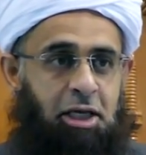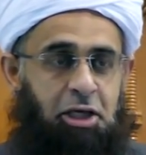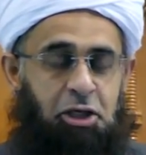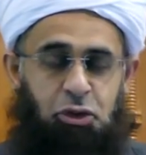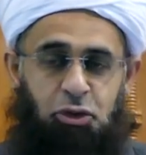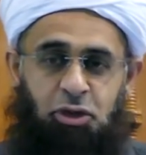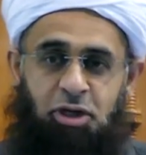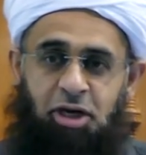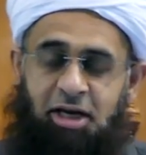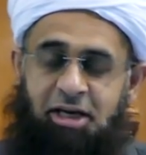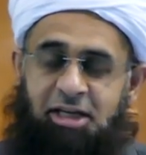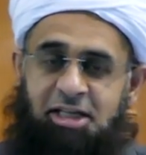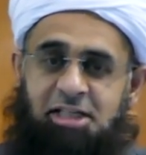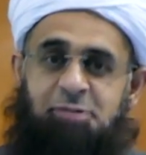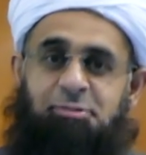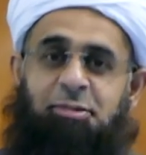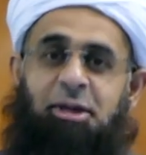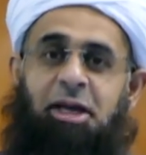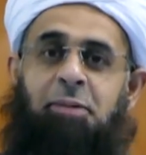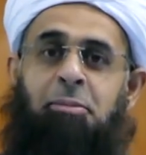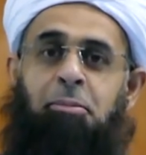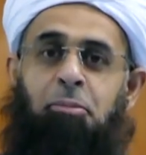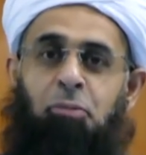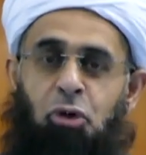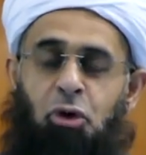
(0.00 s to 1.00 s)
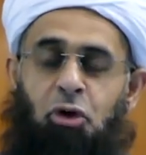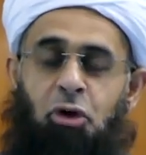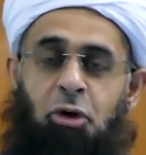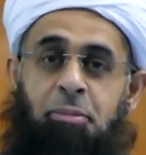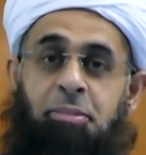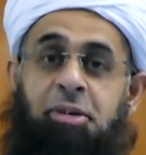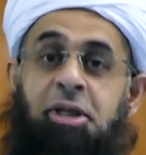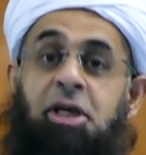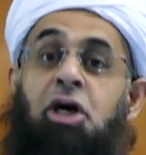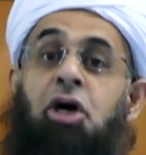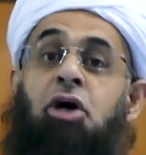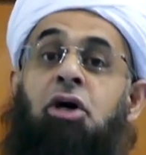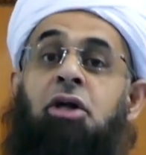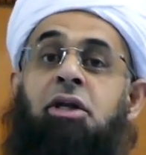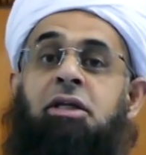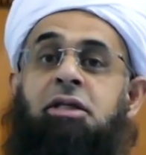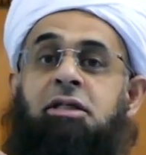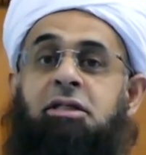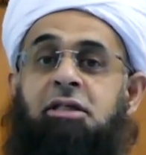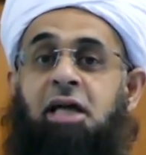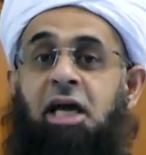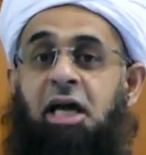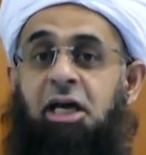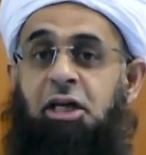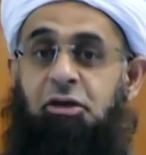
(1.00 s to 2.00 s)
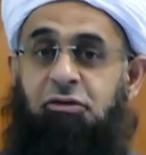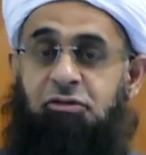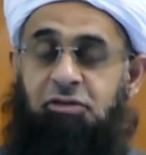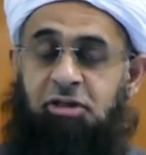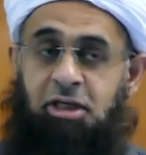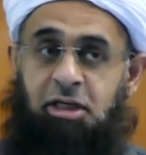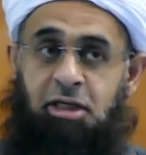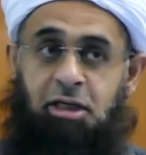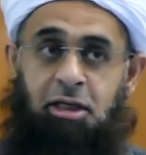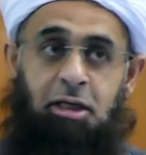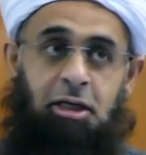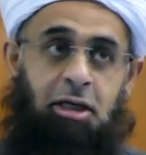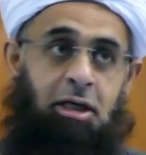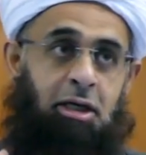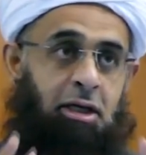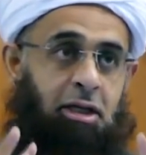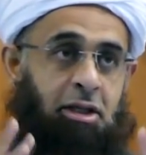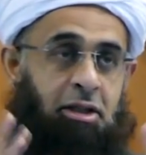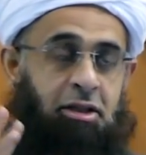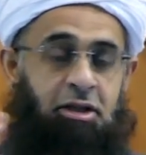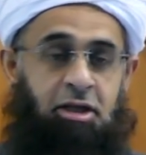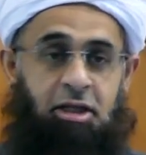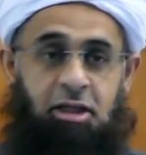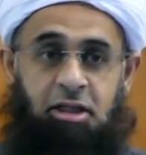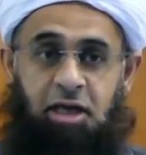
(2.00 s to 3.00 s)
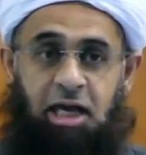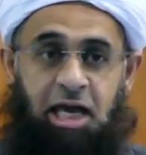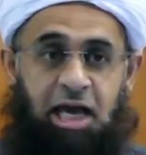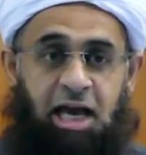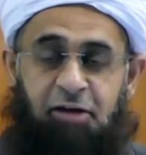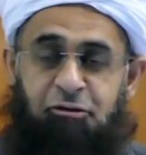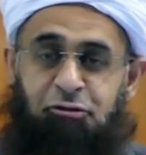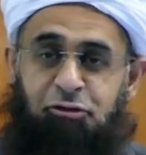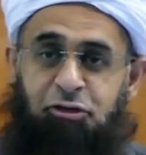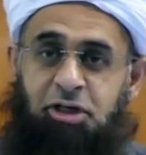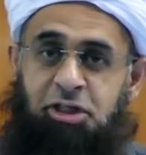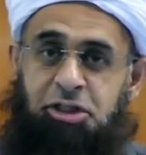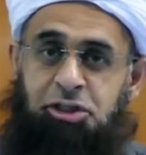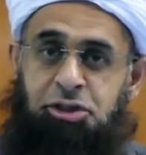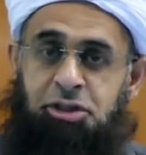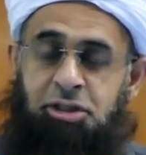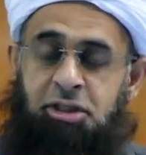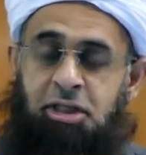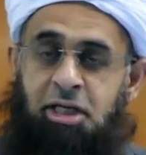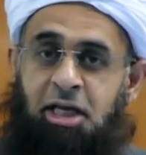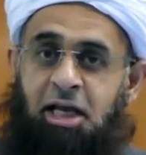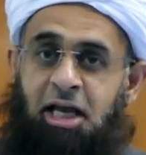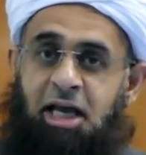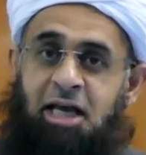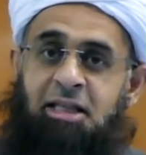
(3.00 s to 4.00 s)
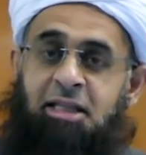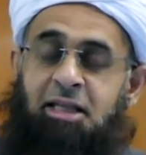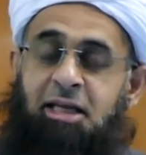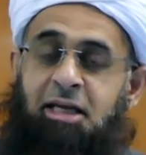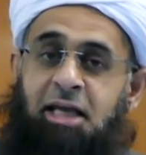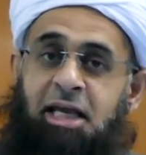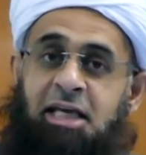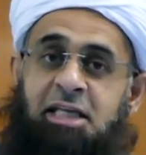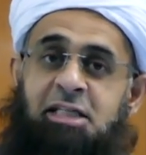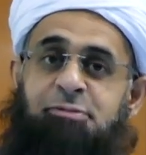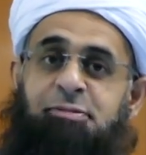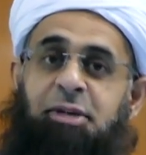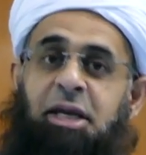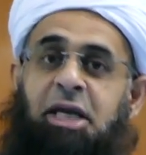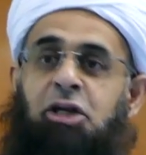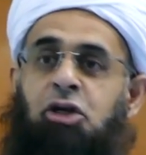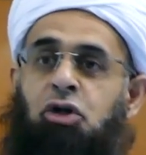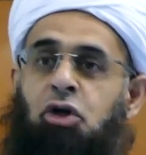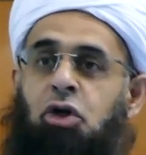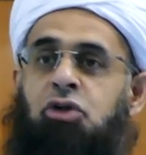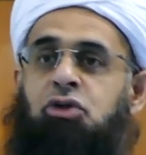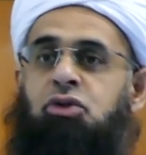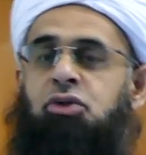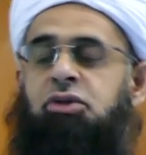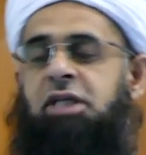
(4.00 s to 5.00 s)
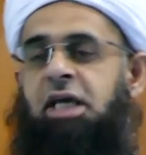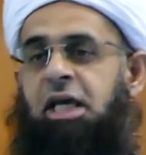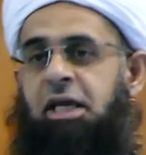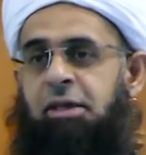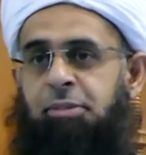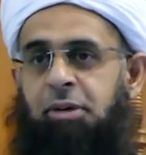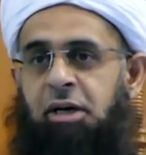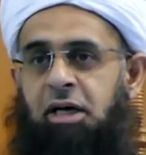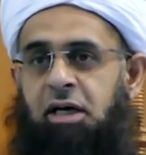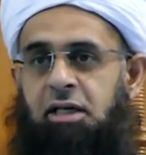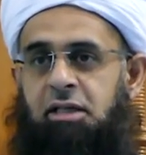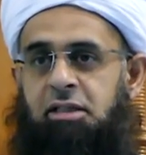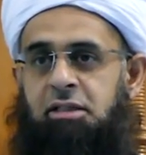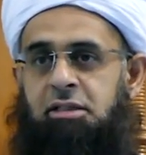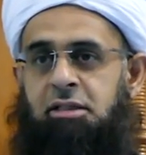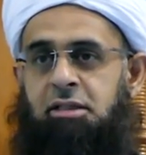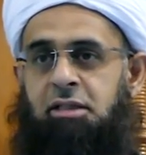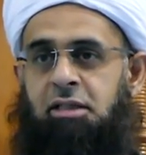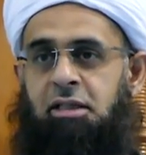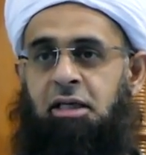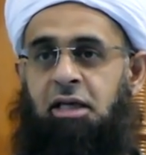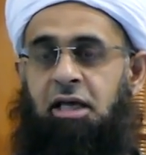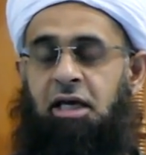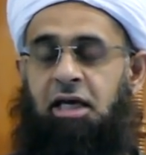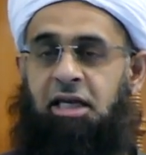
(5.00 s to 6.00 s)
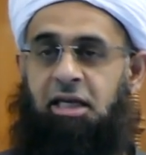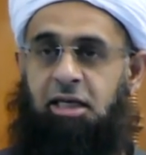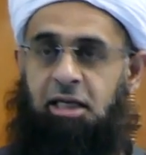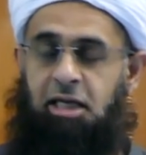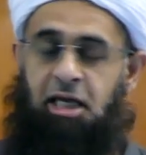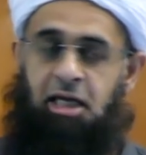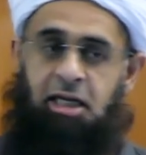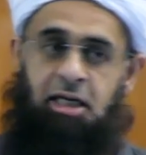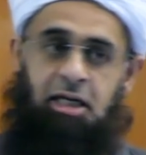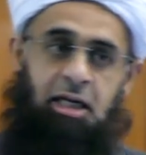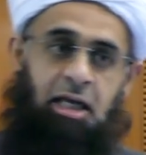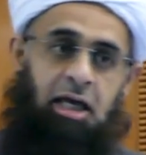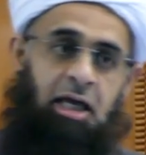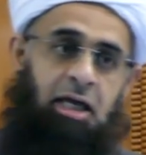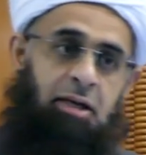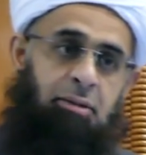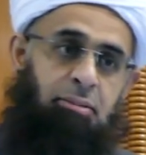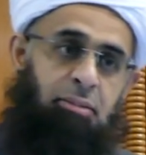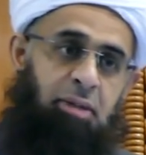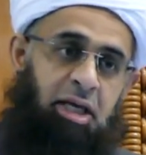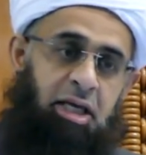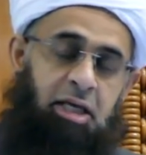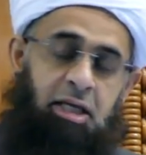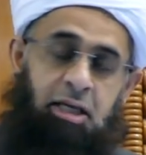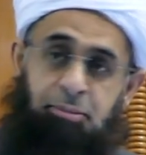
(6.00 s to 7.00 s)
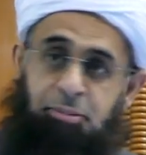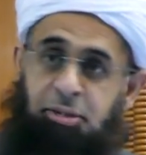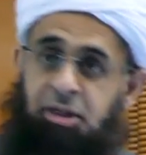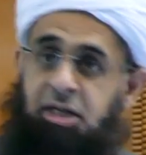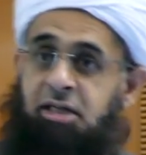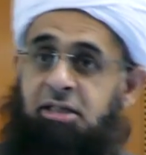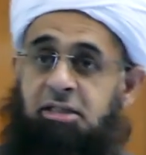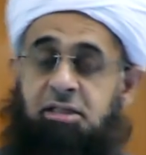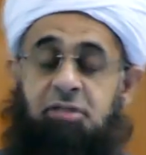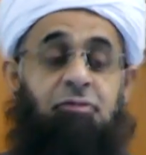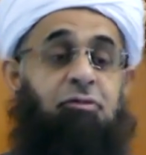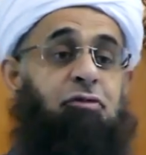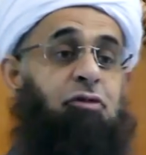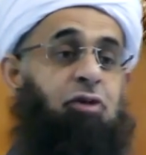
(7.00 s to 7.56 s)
You can't expect more beyond kind of the average and then expect not to take part and make it burdensome.